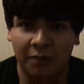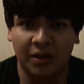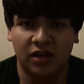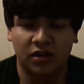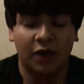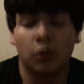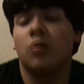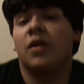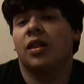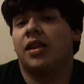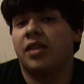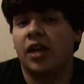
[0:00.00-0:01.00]
I don't
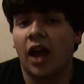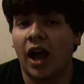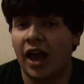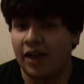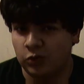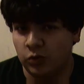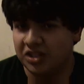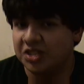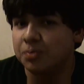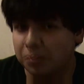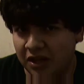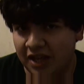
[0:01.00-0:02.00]
really think I have to
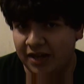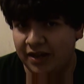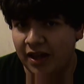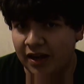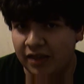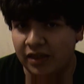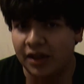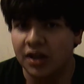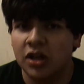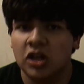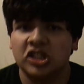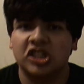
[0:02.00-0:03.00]
explain anything.
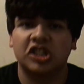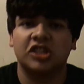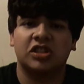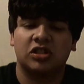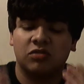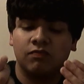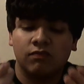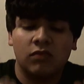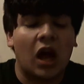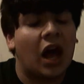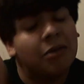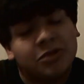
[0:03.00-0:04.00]
Just,
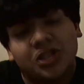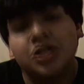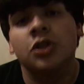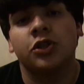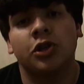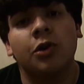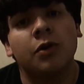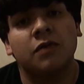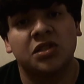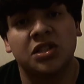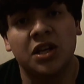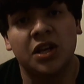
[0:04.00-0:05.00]
I'm just going to show you a
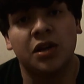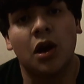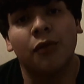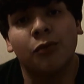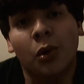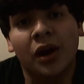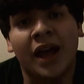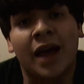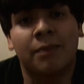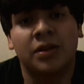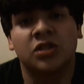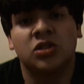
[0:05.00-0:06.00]
scene of what
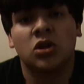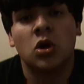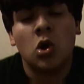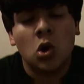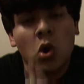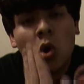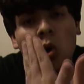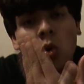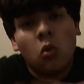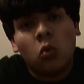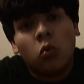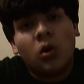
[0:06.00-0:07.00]
happens
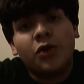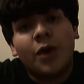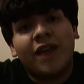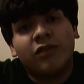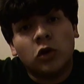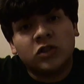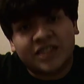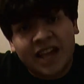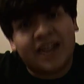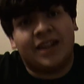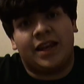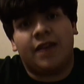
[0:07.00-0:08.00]
when you have low
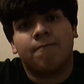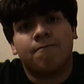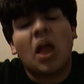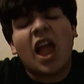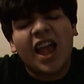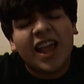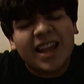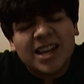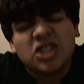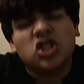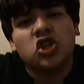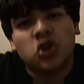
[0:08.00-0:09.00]
sanity.
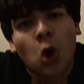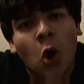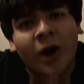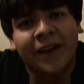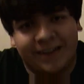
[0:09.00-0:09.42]
Enjoy.